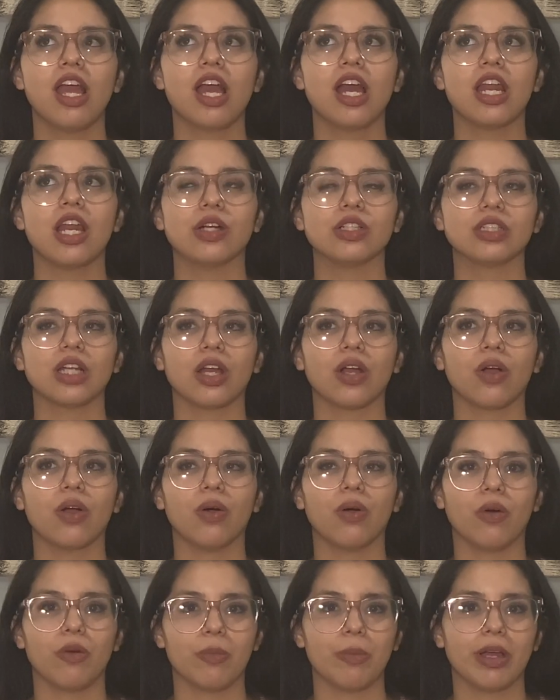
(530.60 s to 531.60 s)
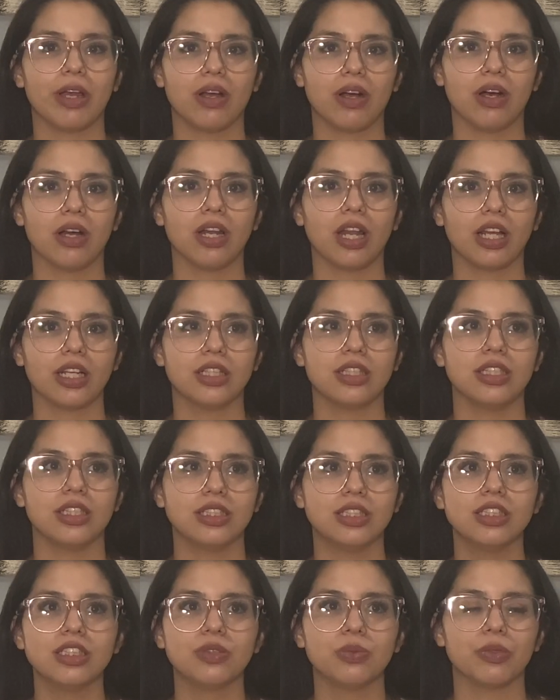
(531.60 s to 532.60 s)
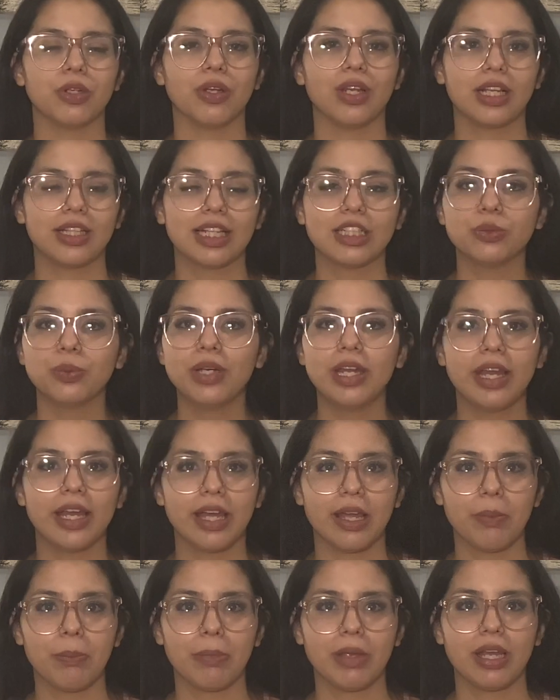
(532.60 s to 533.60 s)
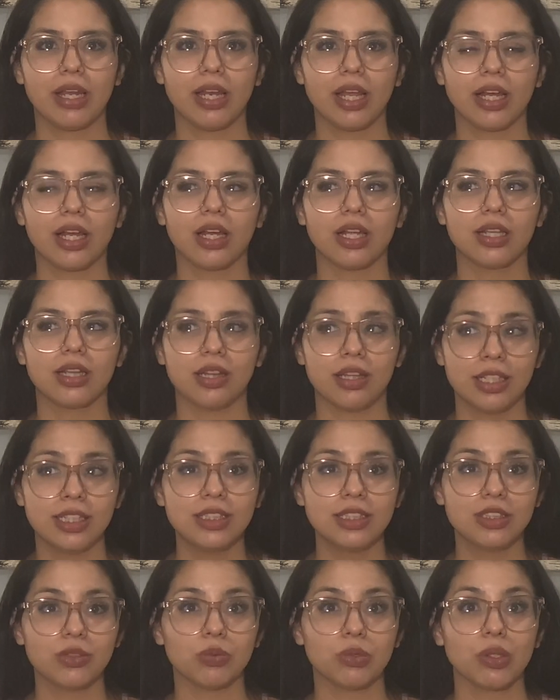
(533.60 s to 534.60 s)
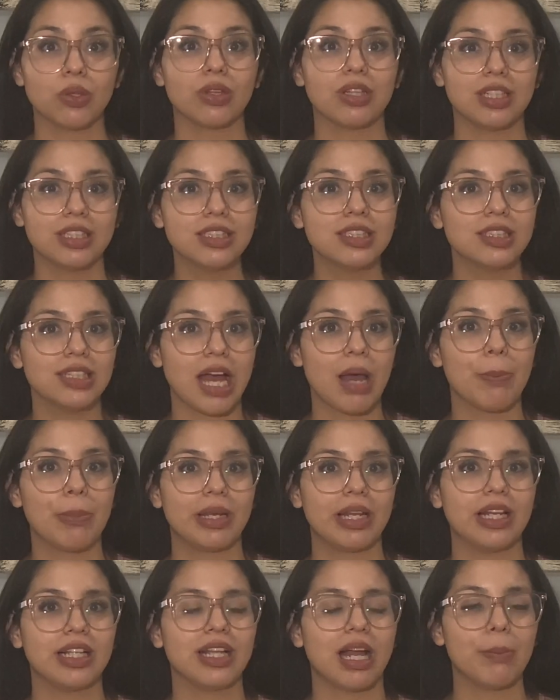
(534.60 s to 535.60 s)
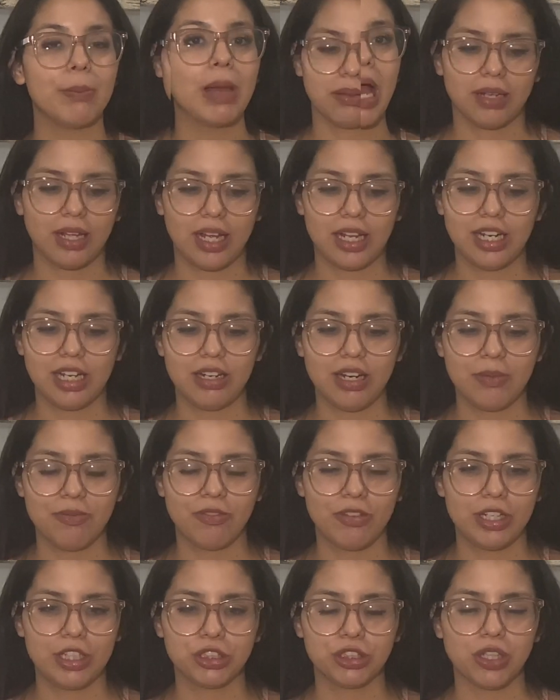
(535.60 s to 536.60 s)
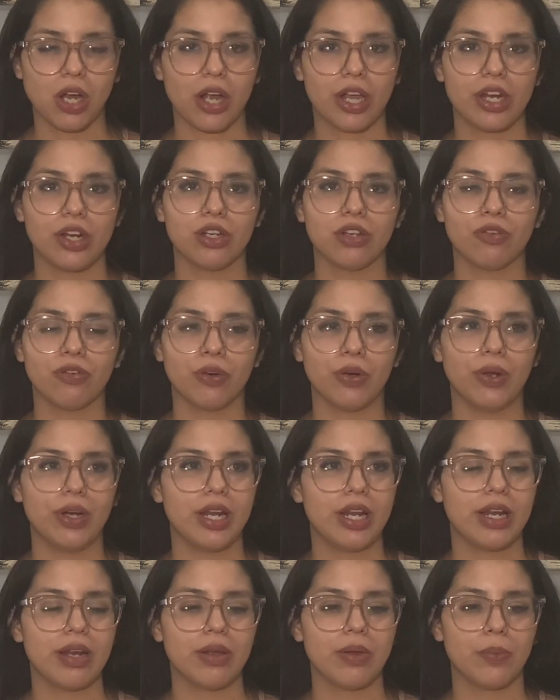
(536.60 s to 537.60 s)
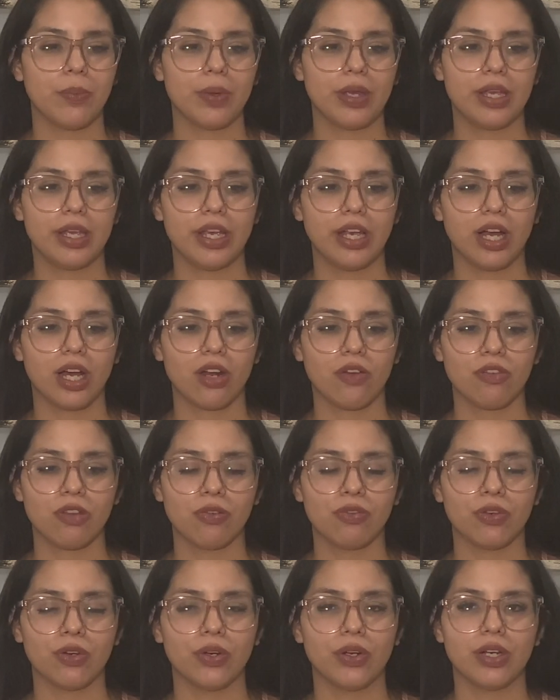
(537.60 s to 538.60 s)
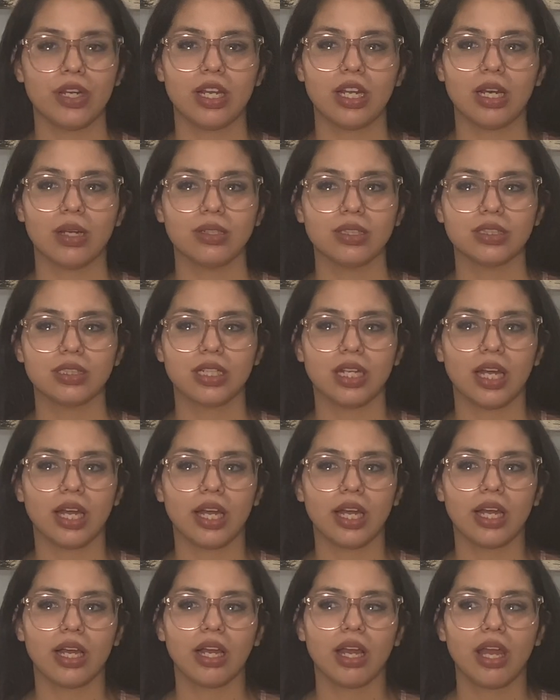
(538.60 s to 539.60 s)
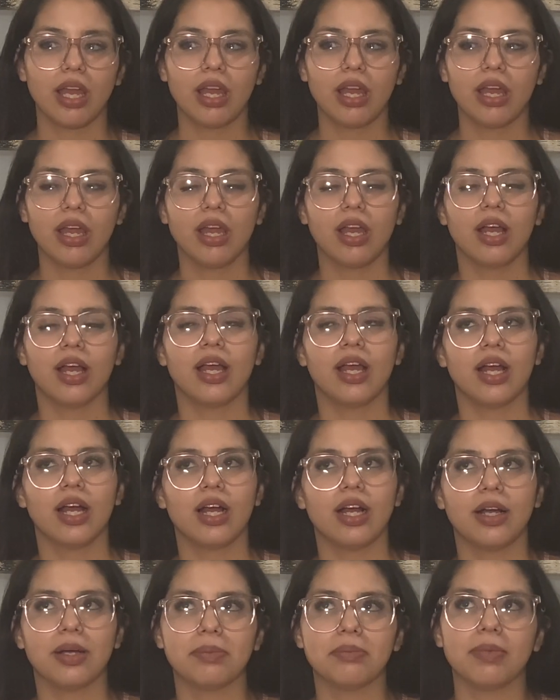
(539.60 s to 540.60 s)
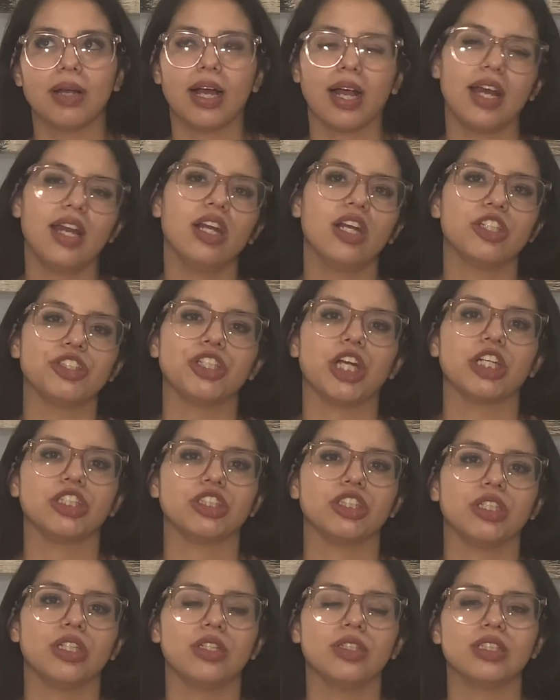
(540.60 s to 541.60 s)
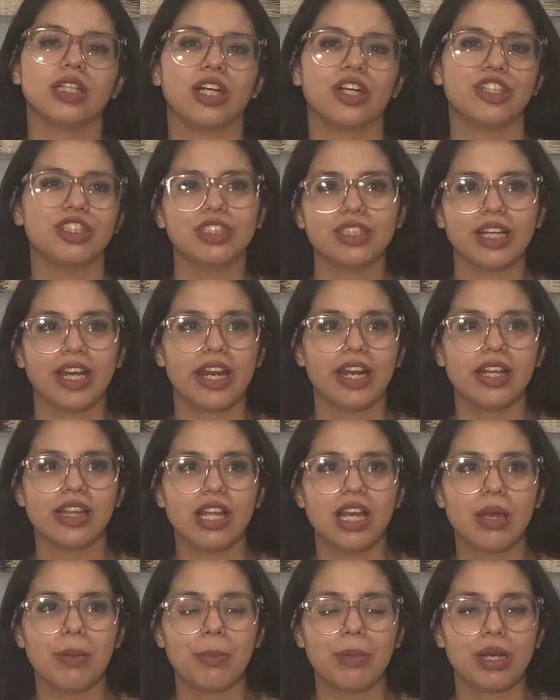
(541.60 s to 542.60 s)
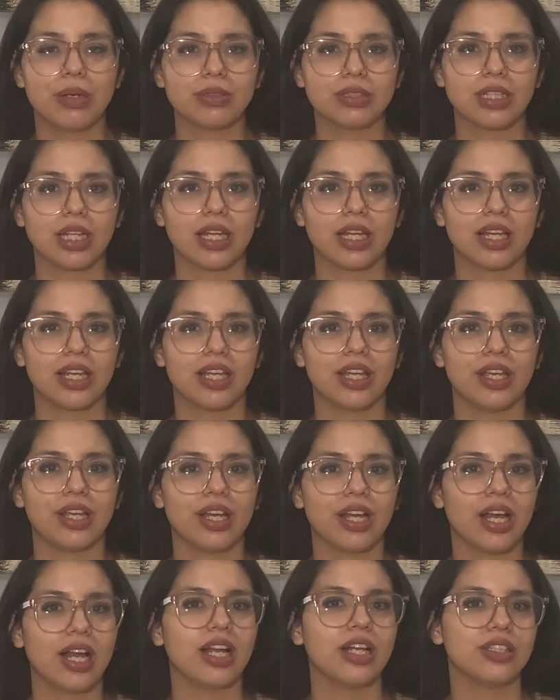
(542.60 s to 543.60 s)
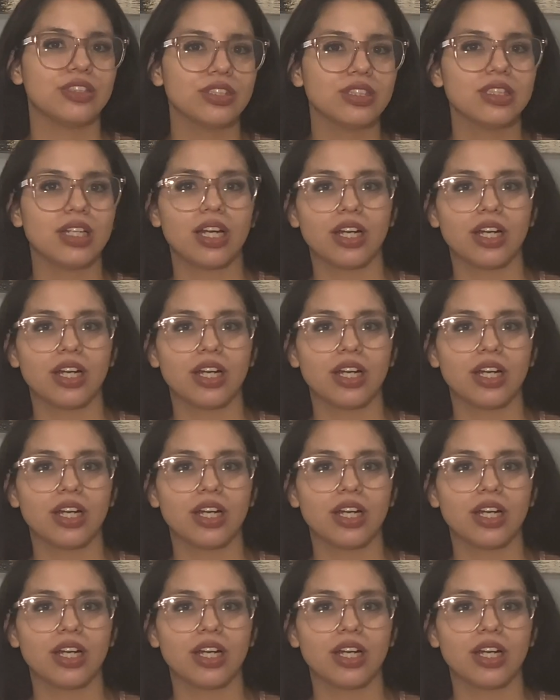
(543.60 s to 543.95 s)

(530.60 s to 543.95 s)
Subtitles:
And I was like, oh my God, like, this is real. Like, that's when it hit me. Like, this is real. This is happening. I let him finish talking on the phone, and he got off the phone, and I was like, I got a contraction. He was like, are you still getting them? And I was like, yeah, I just got